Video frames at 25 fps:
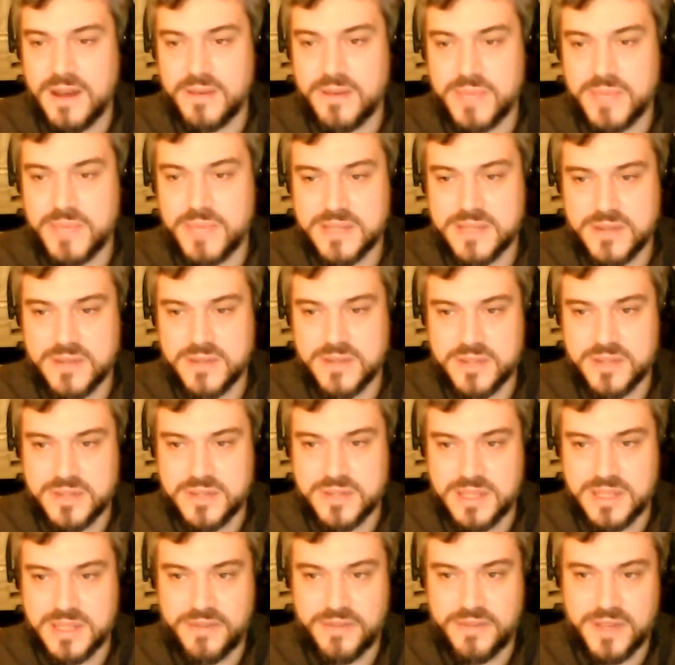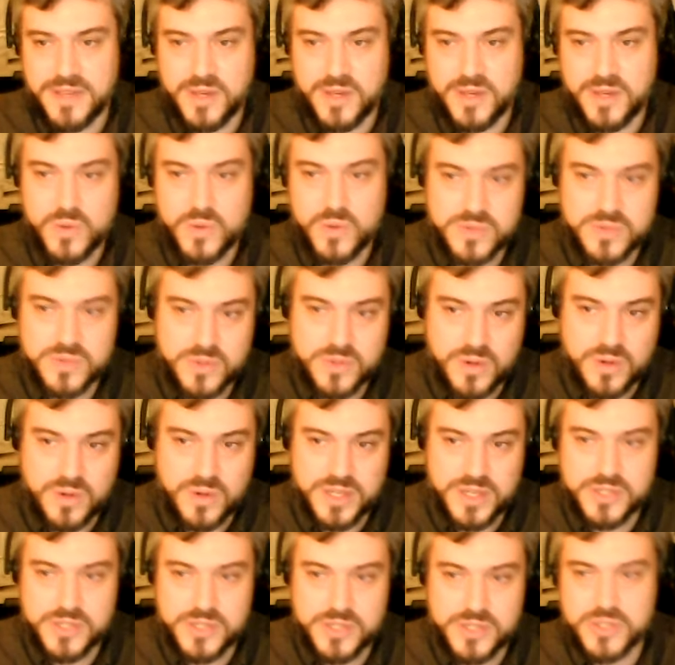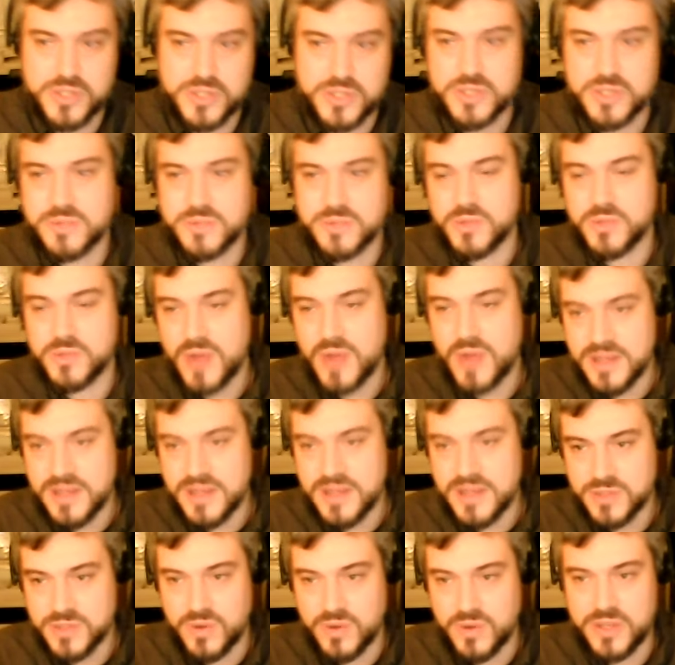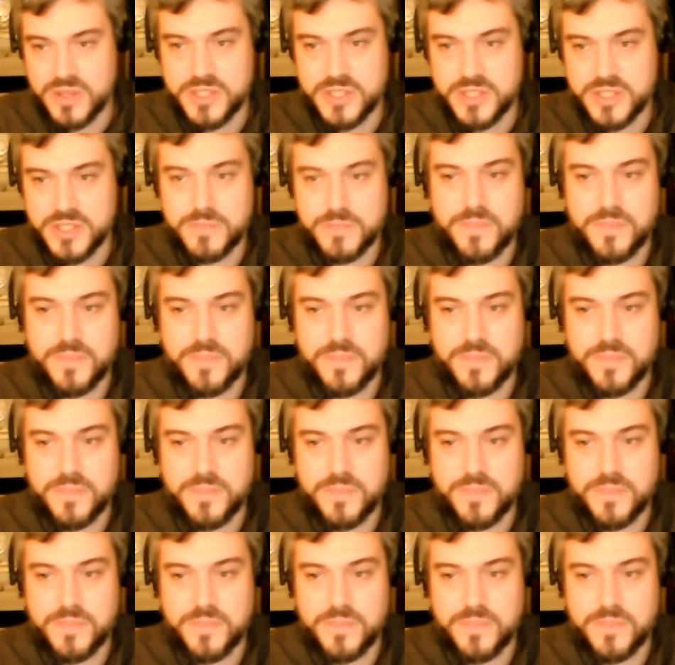because there's significant cold storage, dry storage,